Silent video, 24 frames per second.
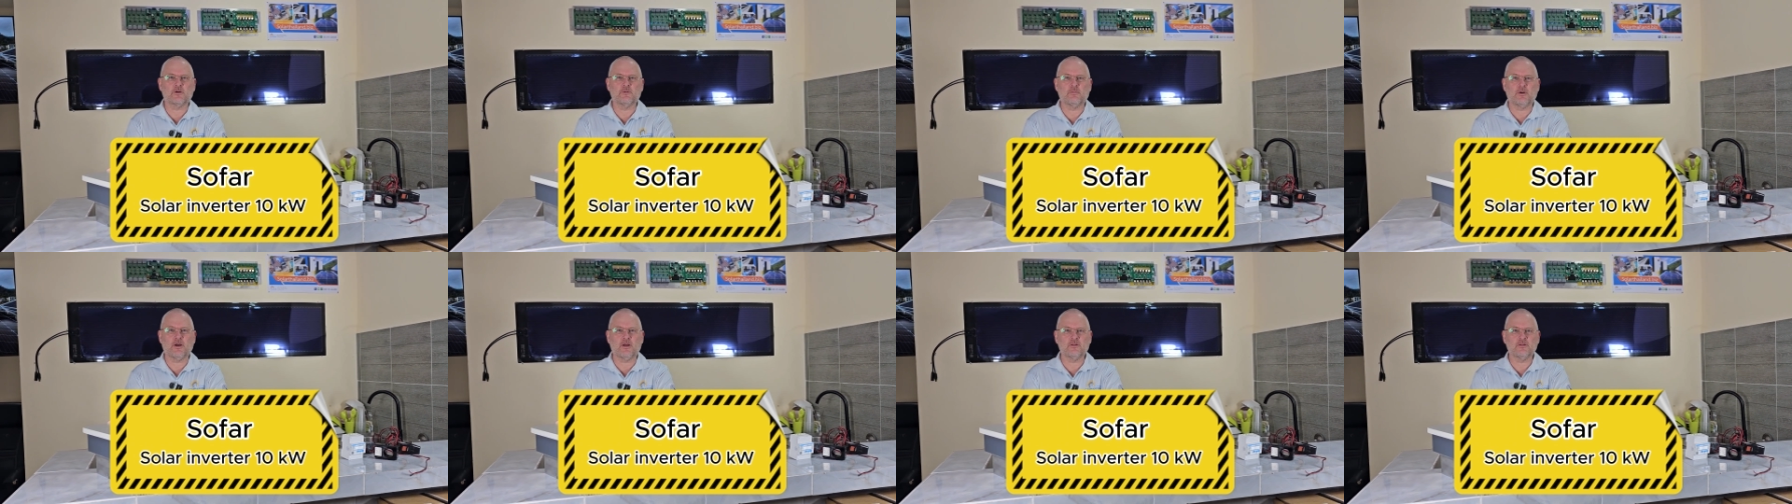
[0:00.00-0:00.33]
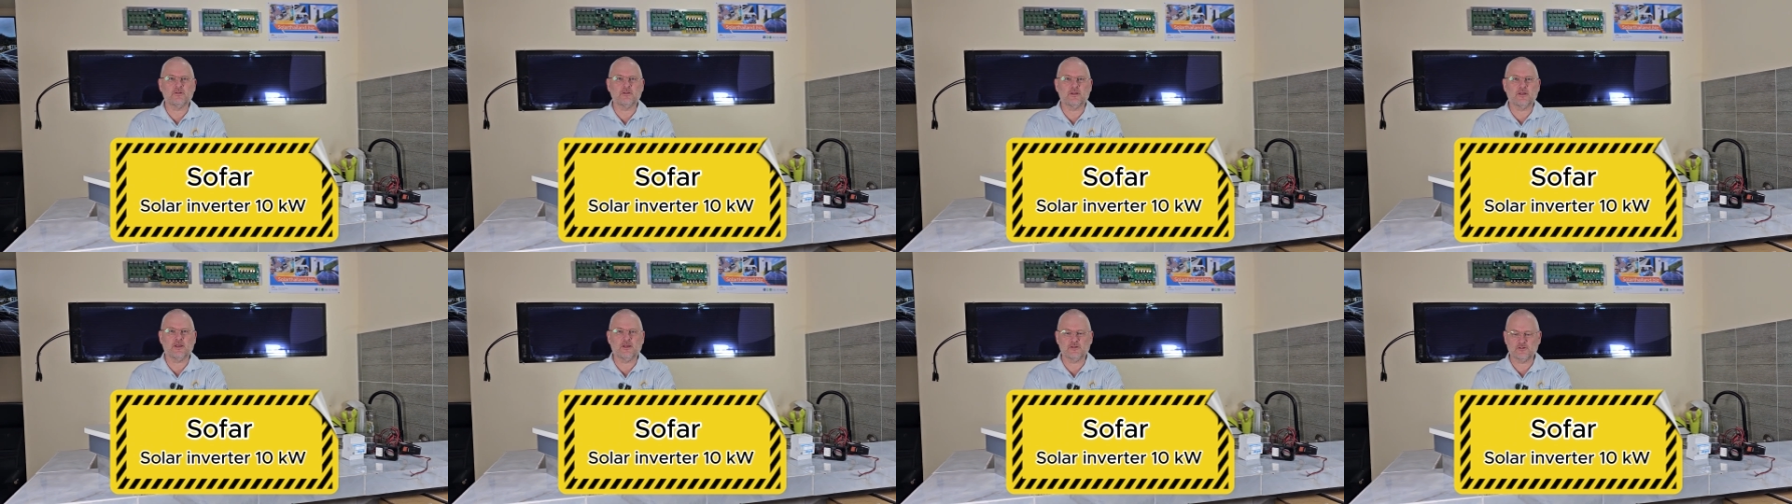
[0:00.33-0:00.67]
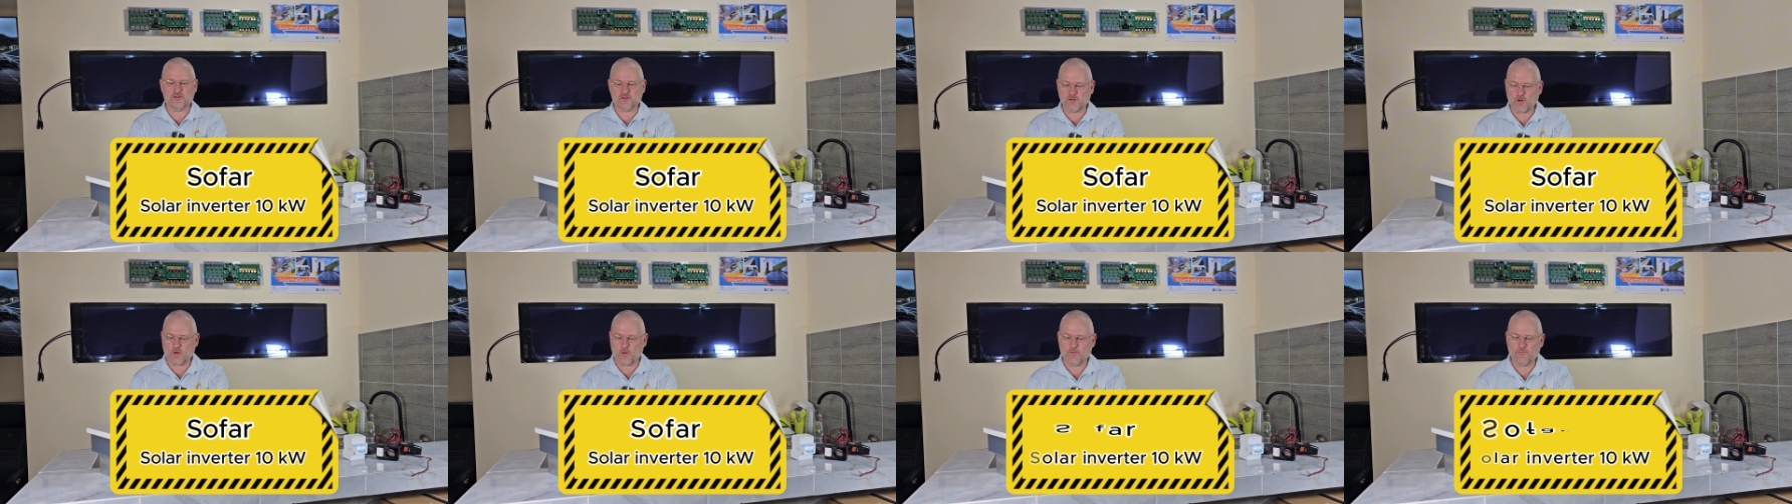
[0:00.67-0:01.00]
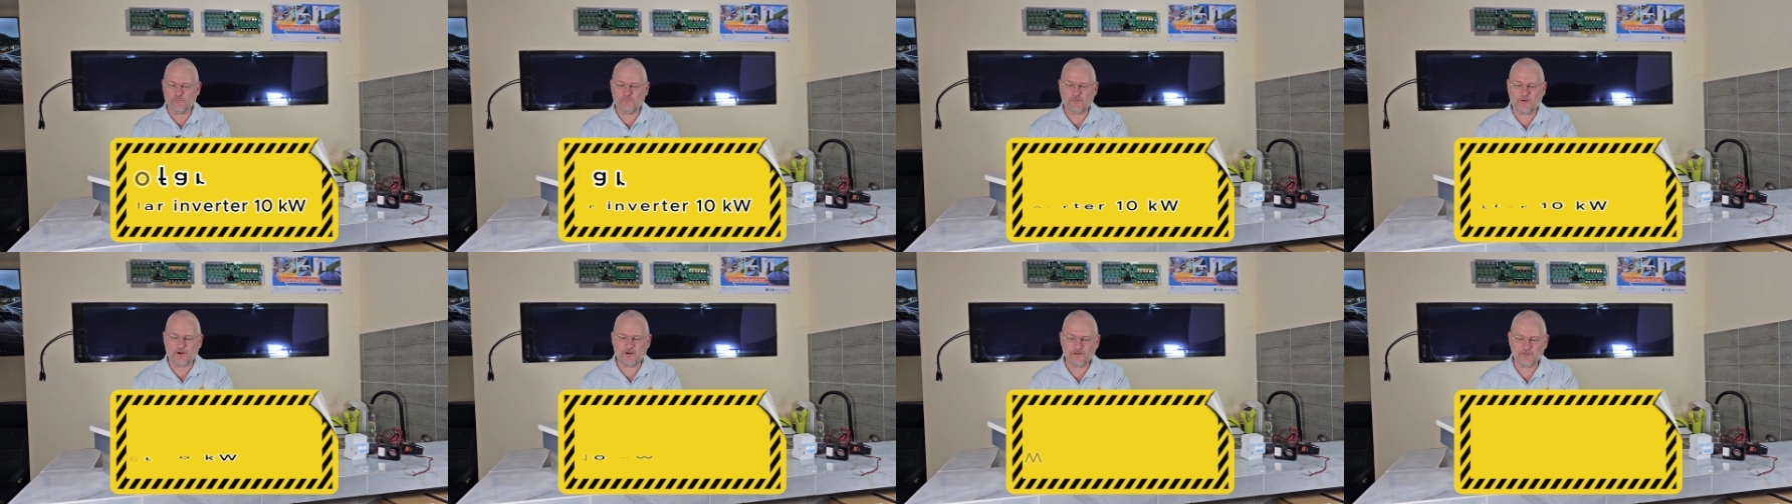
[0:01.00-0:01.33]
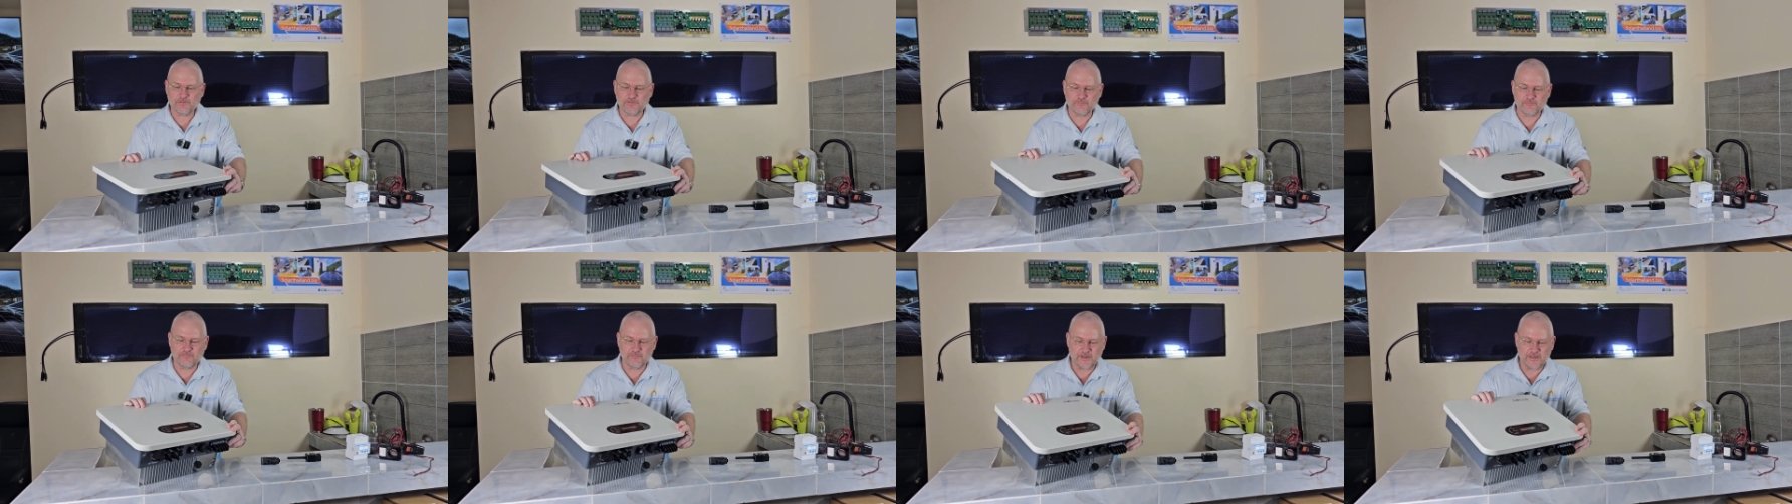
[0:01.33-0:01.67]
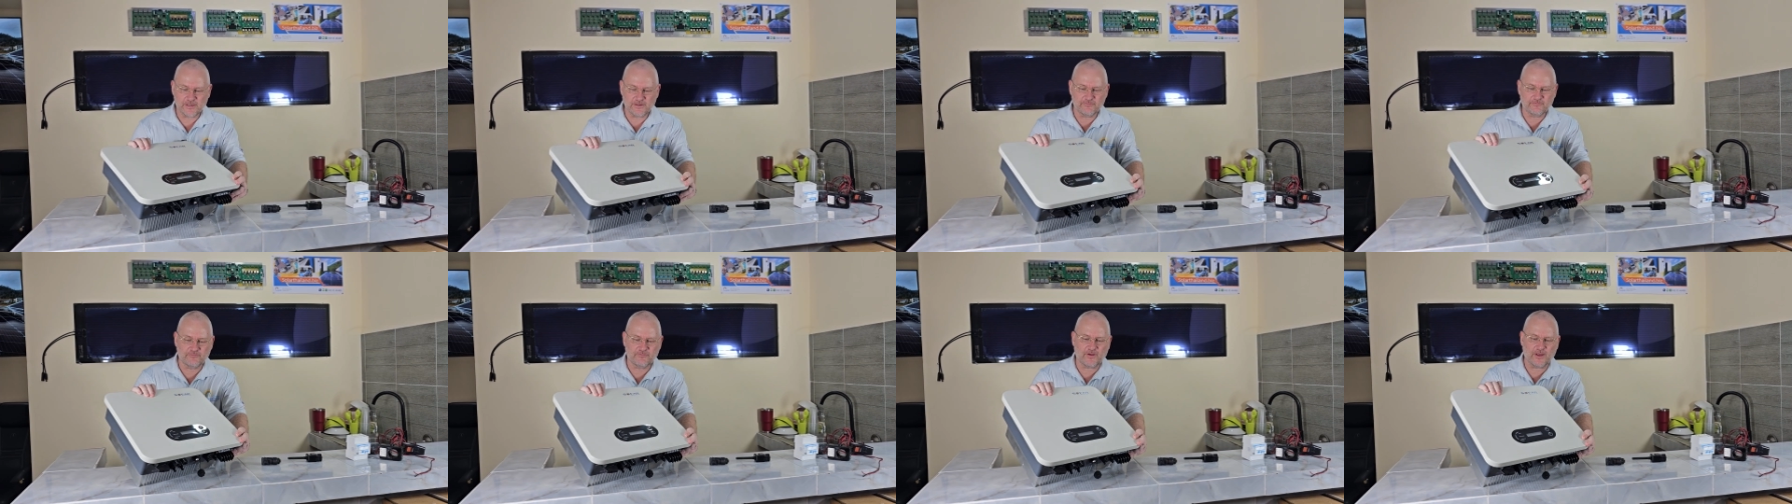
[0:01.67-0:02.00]
about the Sofar
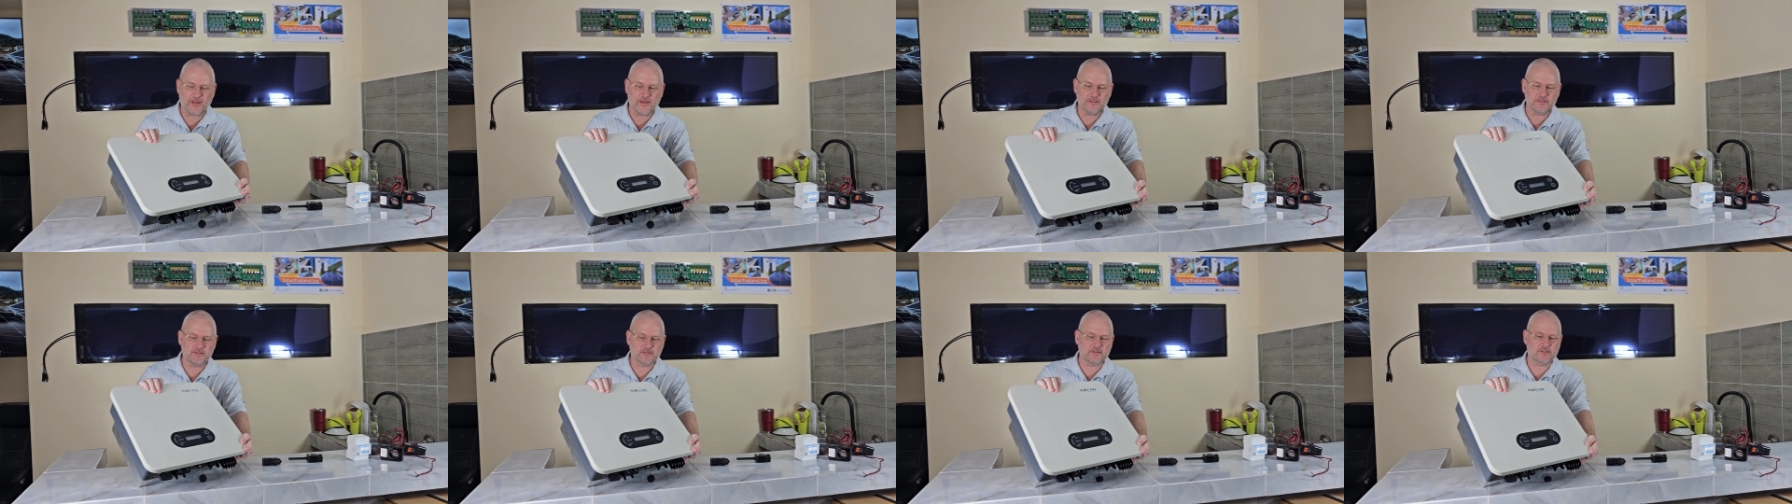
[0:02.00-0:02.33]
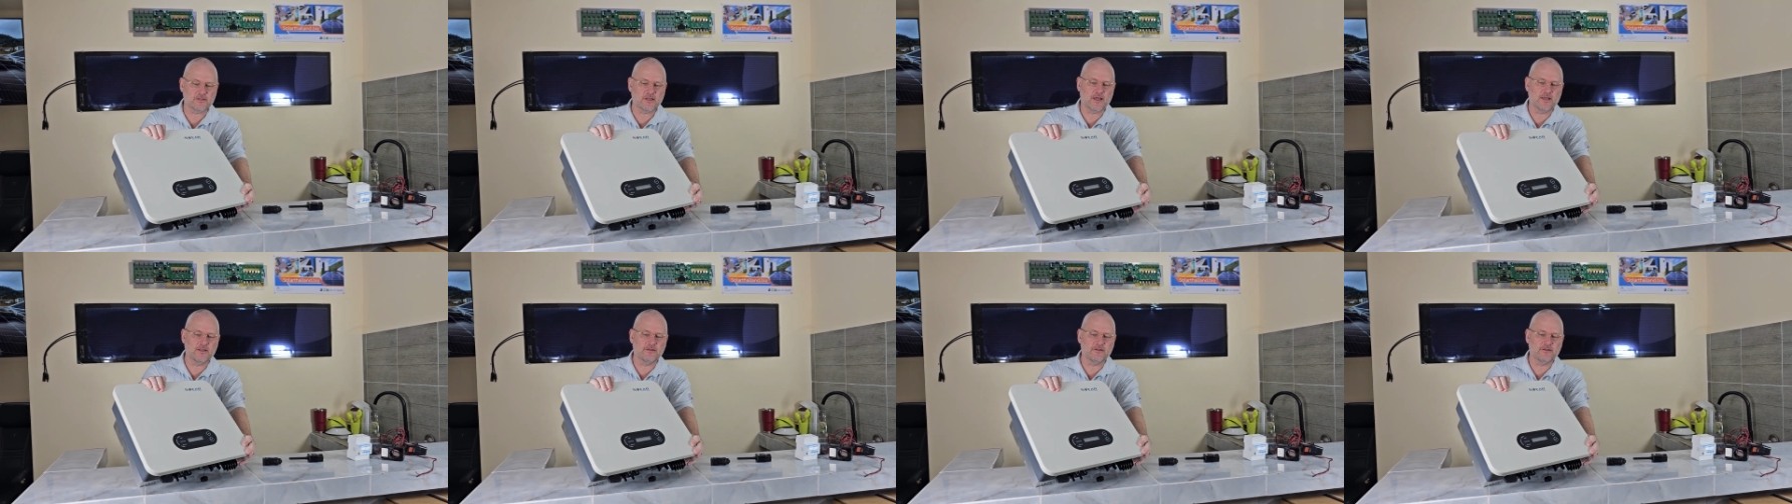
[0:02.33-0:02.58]
3-phase